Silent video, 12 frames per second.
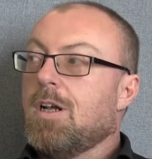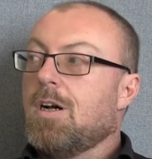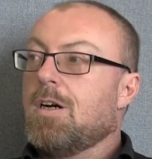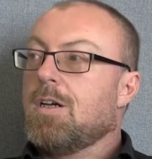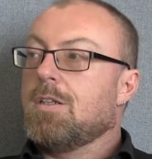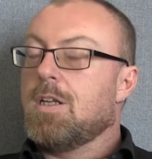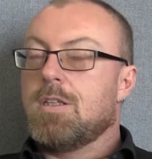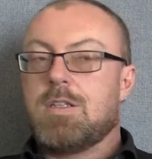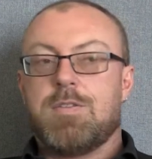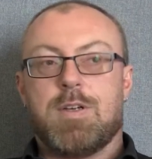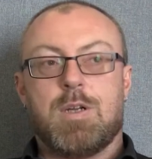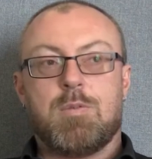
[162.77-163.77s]
I
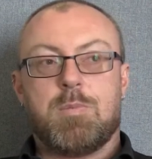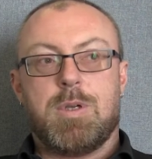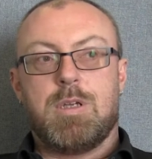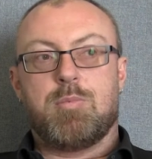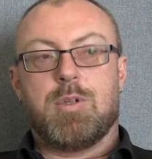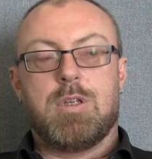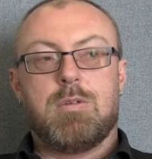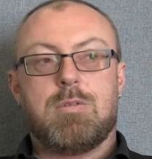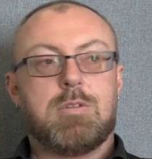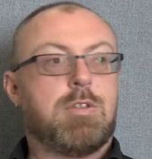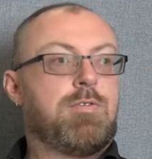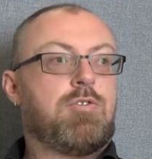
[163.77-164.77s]
identified with people who
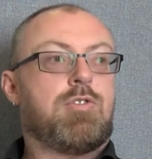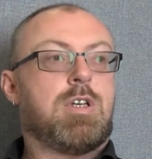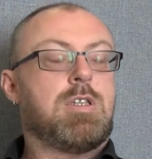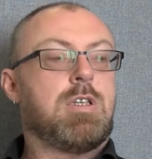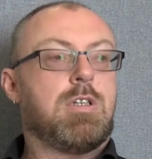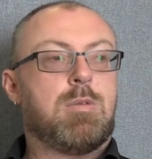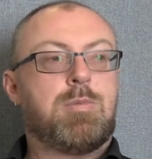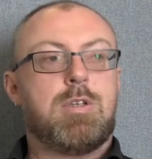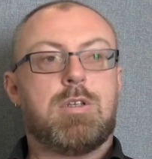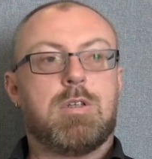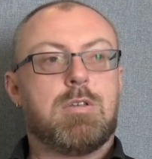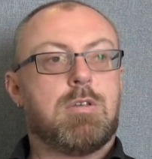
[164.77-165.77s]
loved dressing up
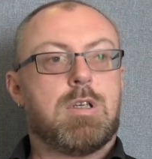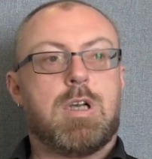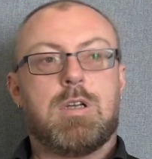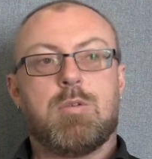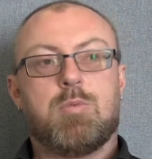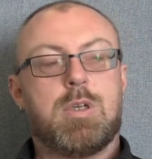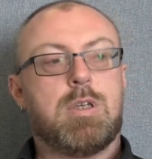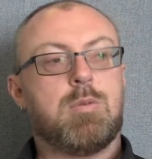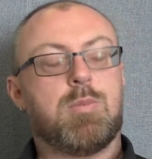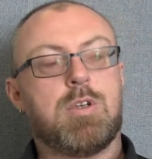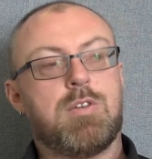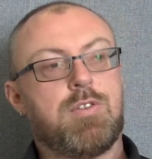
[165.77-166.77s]
and doing all kind of weird
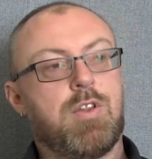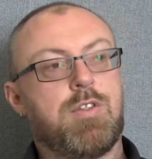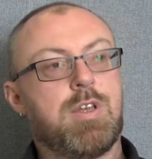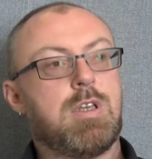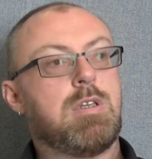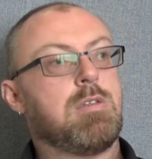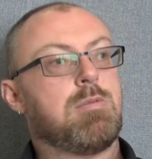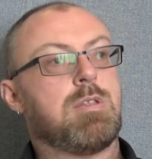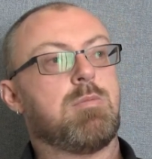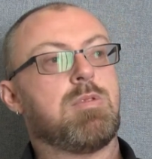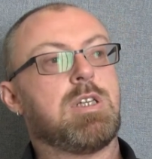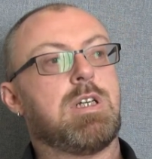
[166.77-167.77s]
and wonderful things with
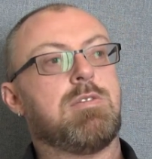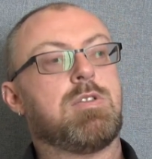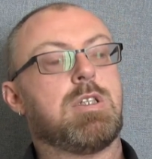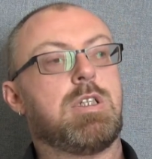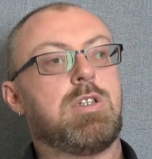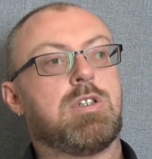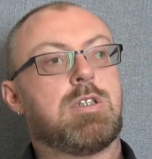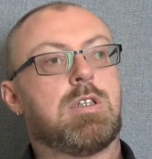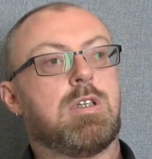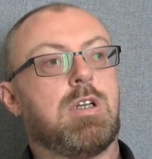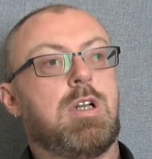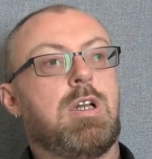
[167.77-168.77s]
themselves and each
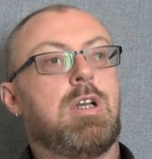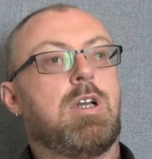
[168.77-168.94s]
other.